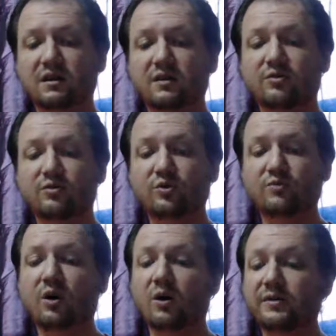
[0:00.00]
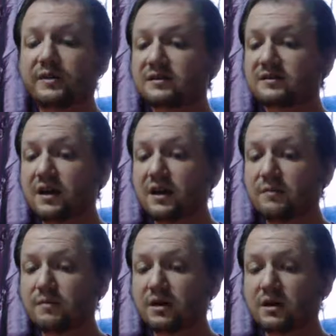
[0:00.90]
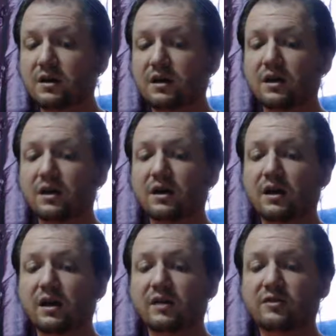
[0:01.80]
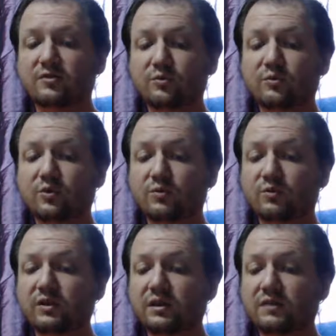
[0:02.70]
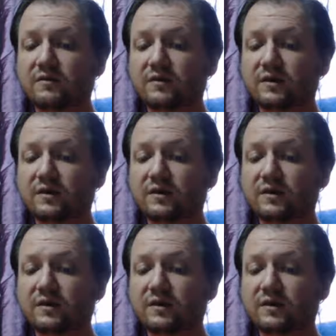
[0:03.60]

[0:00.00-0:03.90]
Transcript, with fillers: through whom all things came, and through whom we live.